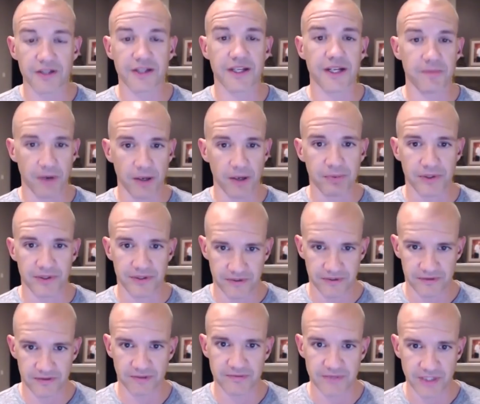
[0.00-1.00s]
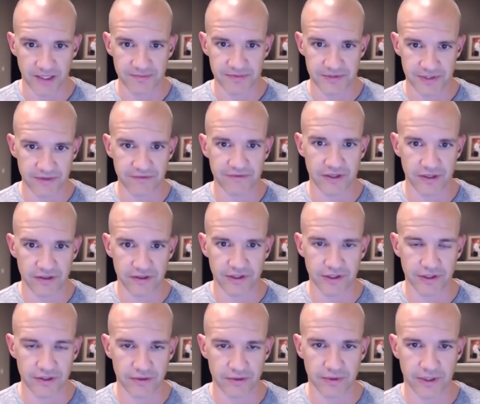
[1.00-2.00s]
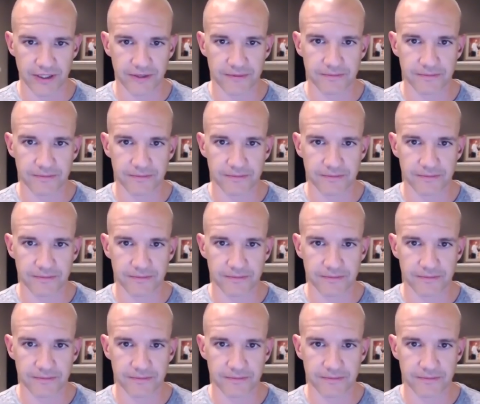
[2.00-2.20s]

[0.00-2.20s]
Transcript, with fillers: keep up with sometimes in a very, very good way.